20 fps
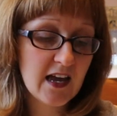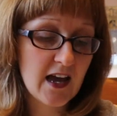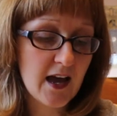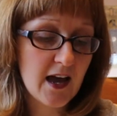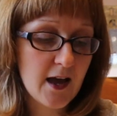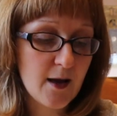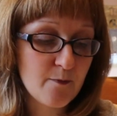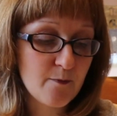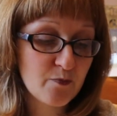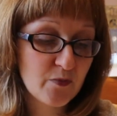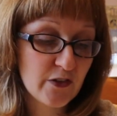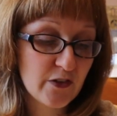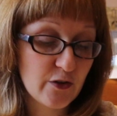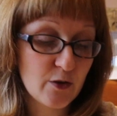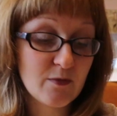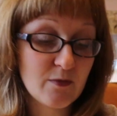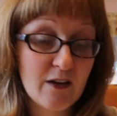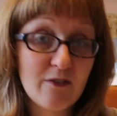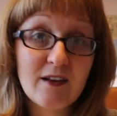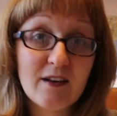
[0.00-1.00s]
So
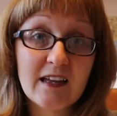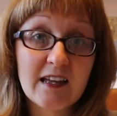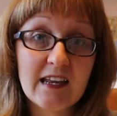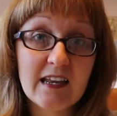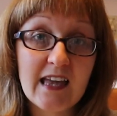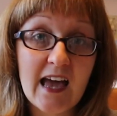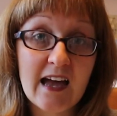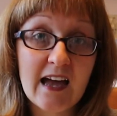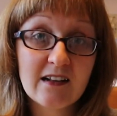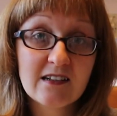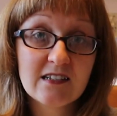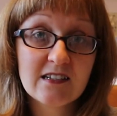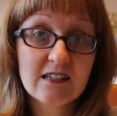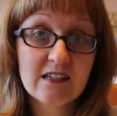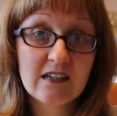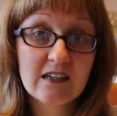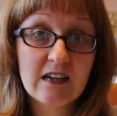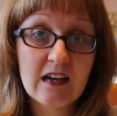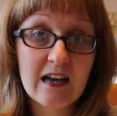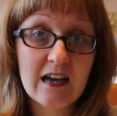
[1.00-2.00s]
I'm definitely going to get
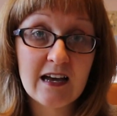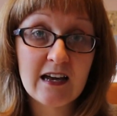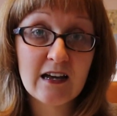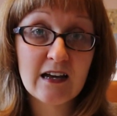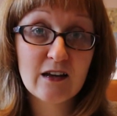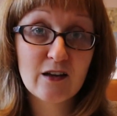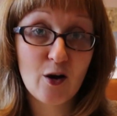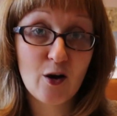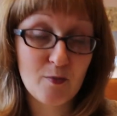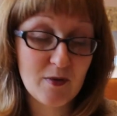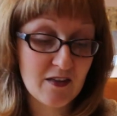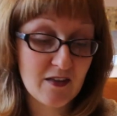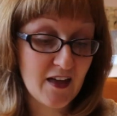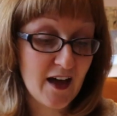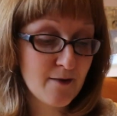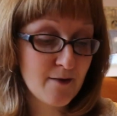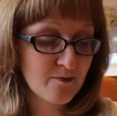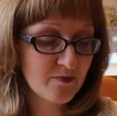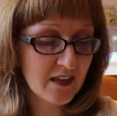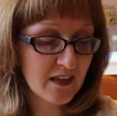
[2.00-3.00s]
a copy of
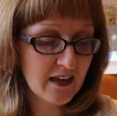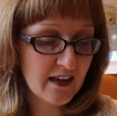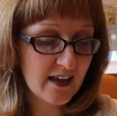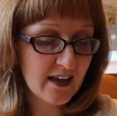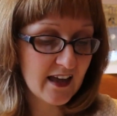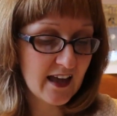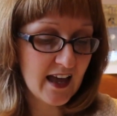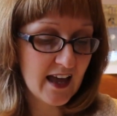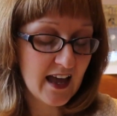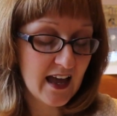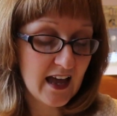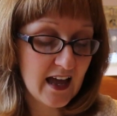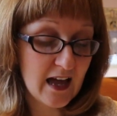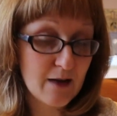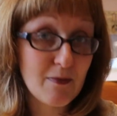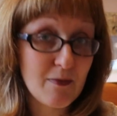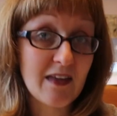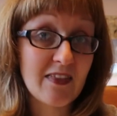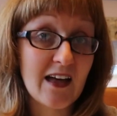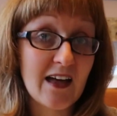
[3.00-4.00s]
that
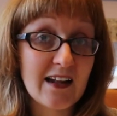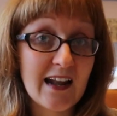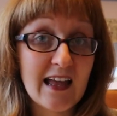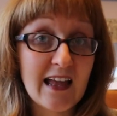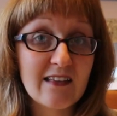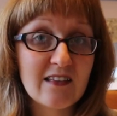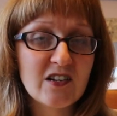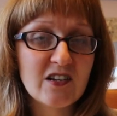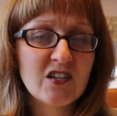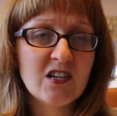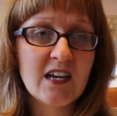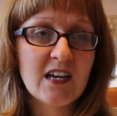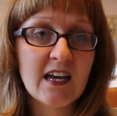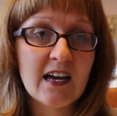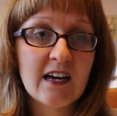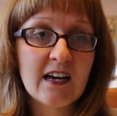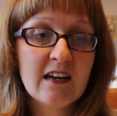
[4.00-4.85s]
and make that later this year.